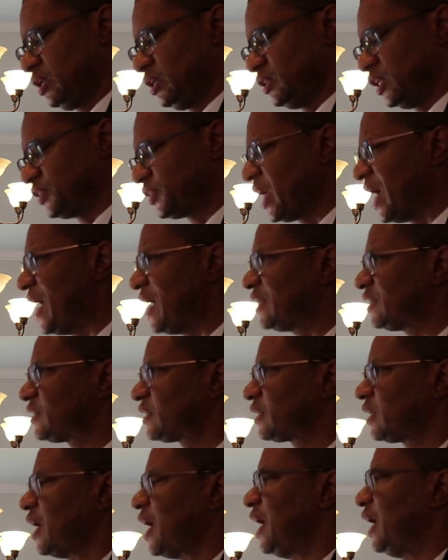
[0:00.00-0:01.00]
The
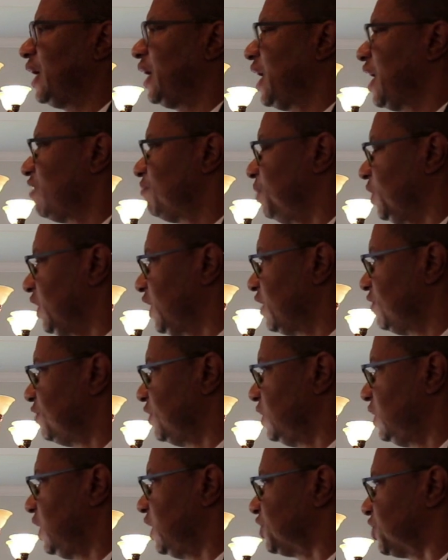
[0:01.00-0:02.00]
task I have been
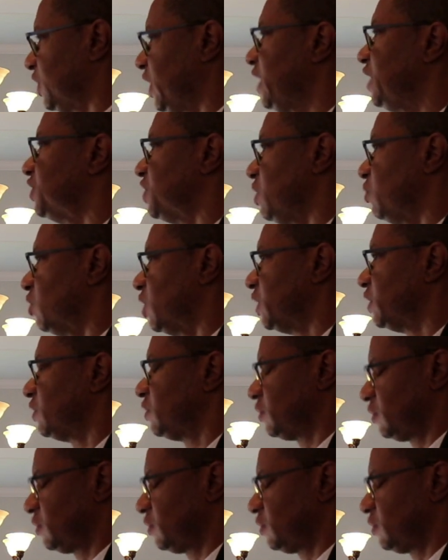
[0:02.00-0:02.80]
given is an easy one.